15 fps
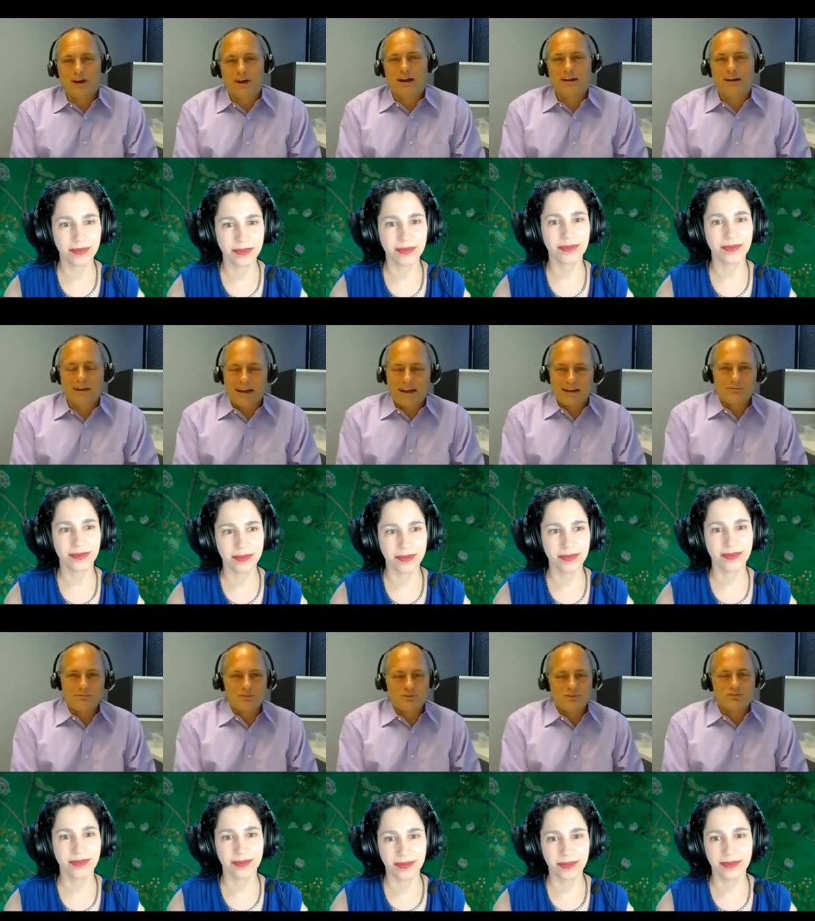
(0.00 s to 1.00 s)
Speaker 1: uh,
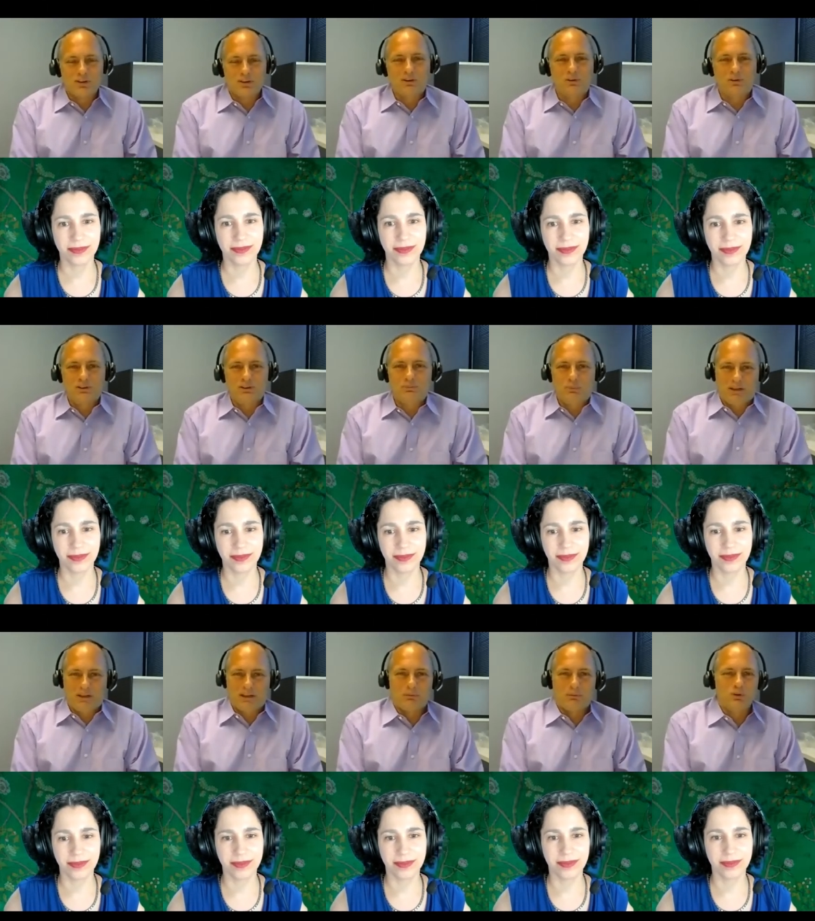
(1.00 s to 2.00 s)
and generally
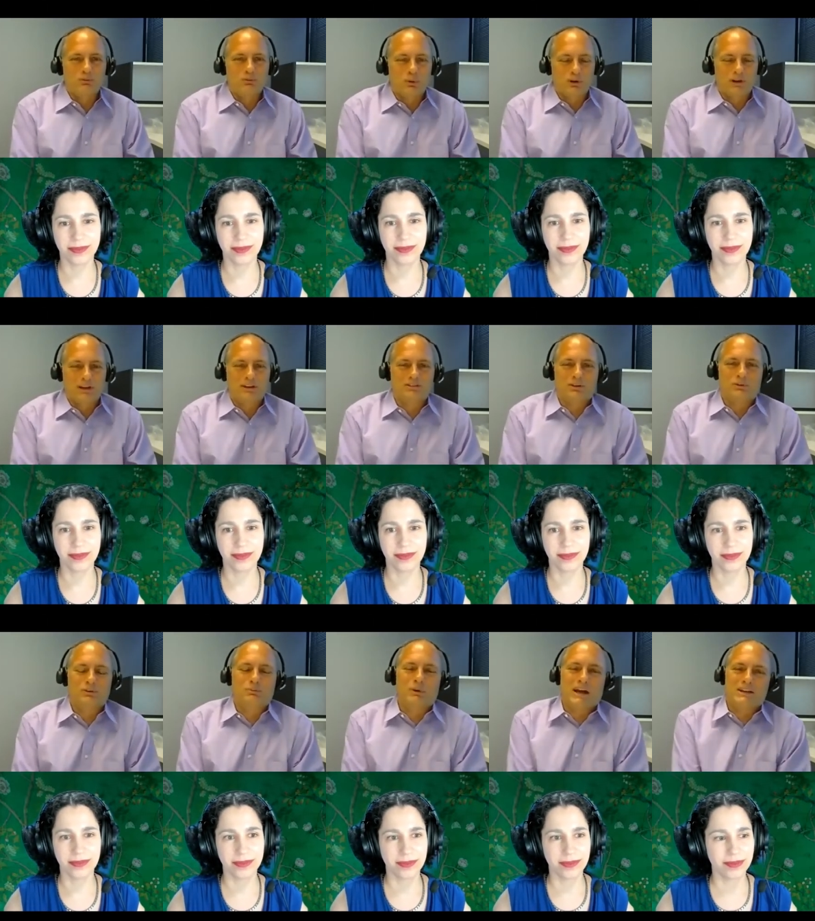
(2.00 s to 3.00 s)
speaking, most mornings it
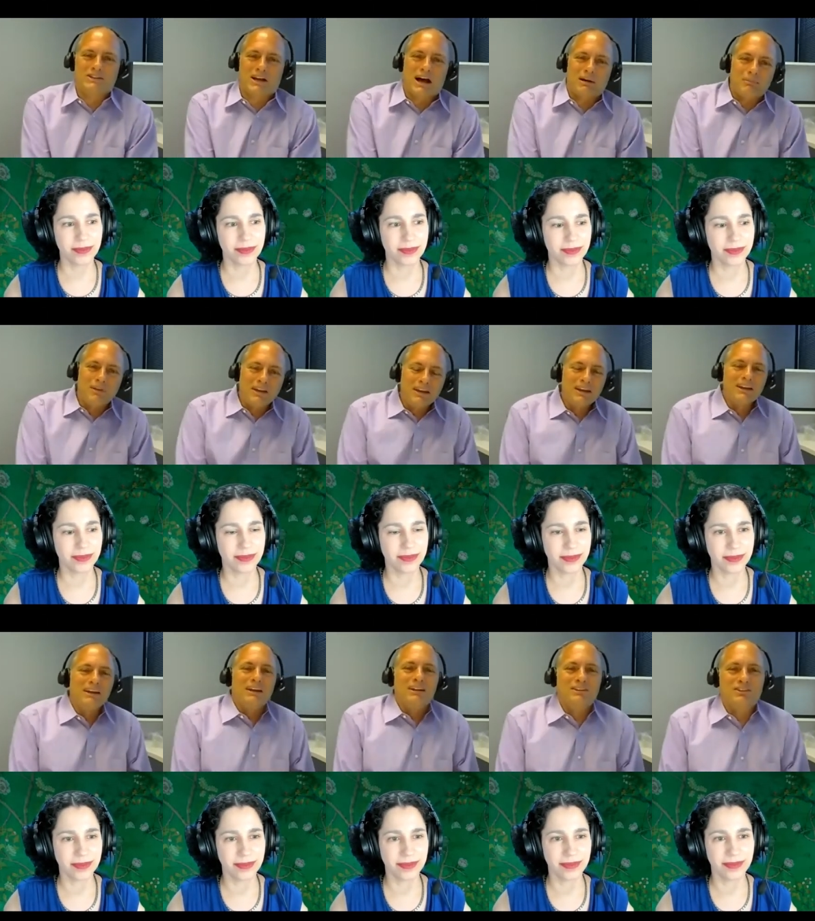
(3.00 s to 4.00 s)
was my job
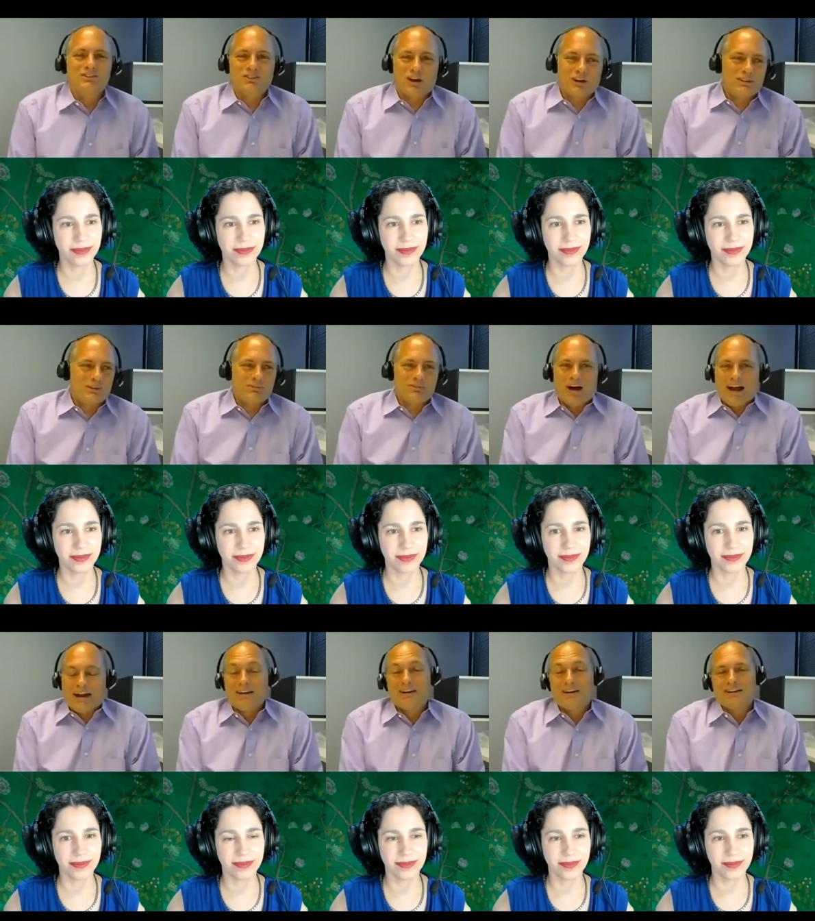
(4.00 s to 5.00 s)
to start the
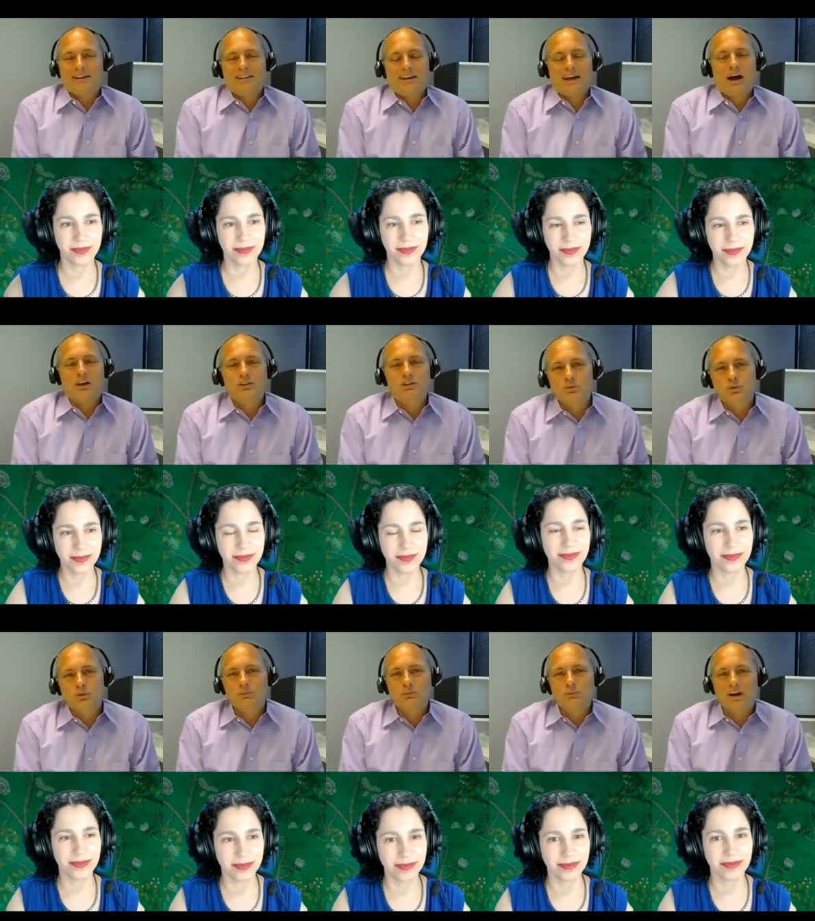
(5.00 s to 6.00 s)
fire and get the house
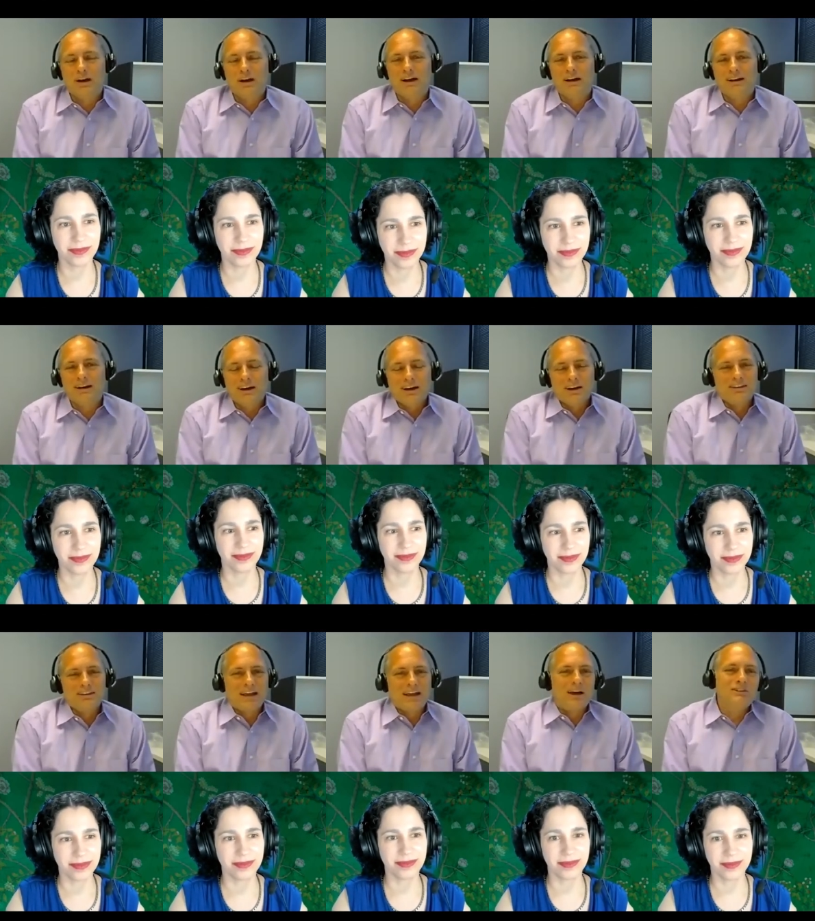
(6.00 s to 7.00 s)
warm. Uh,
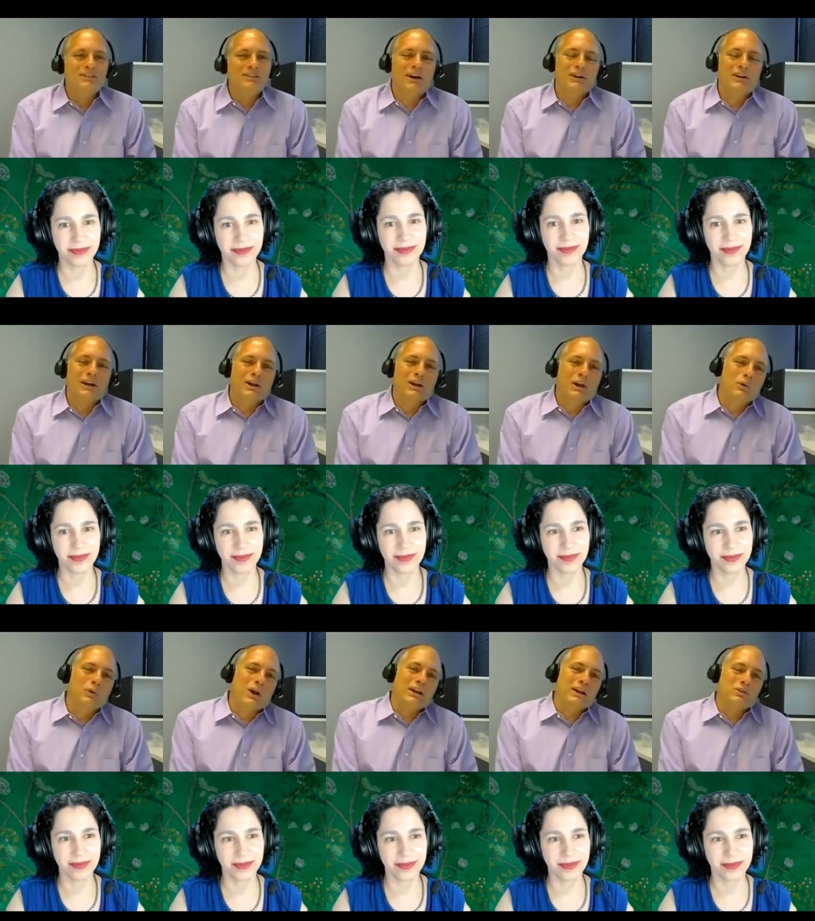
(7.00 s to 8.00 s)
The downtown area
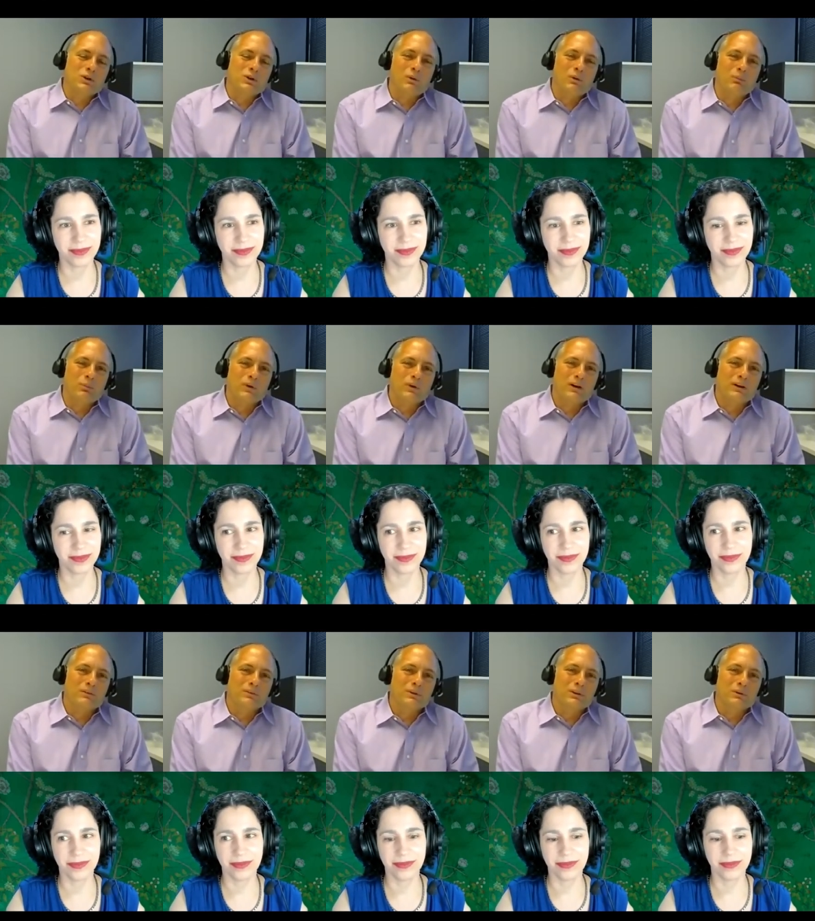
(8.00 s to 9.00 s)
where I grew up
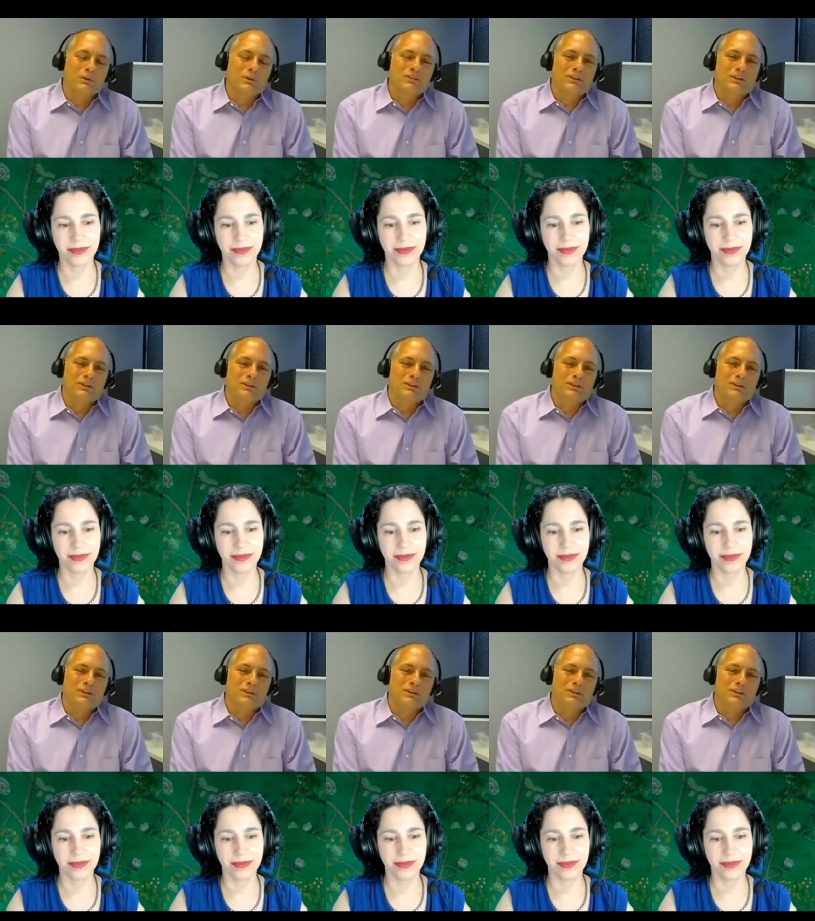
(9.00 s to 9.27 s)
uh, really was